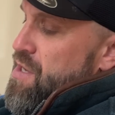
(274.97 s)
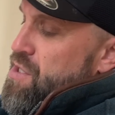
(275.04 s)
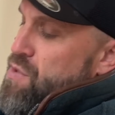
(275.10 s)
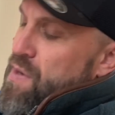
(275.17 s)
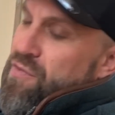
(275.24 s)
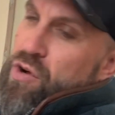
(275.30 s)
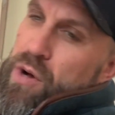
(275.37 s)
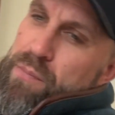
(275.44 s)

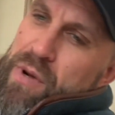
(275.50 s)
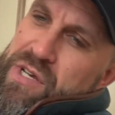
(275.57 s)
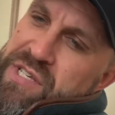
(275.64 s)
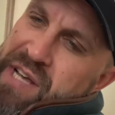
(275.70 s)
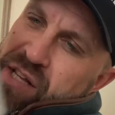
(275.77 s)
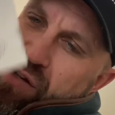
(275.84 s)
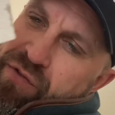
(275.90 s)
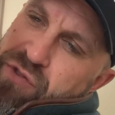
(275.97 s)
So I've got my
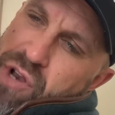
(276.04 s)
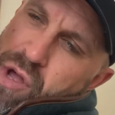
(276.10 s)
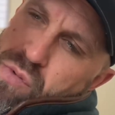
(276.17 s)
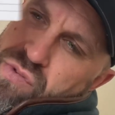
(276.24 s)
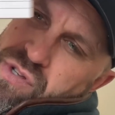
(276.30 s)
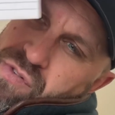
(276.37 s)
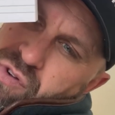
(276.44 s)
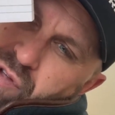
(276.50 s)
set of
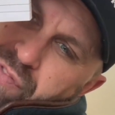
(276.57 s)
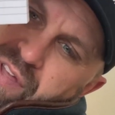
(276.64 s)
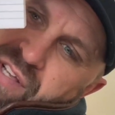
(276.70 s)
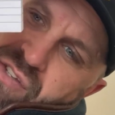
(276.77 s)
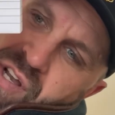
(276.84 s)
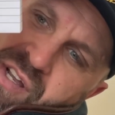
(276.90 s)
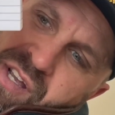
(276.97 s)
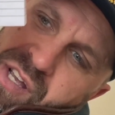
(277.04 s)
notes. I've got
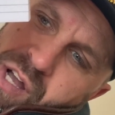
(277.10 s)
things I can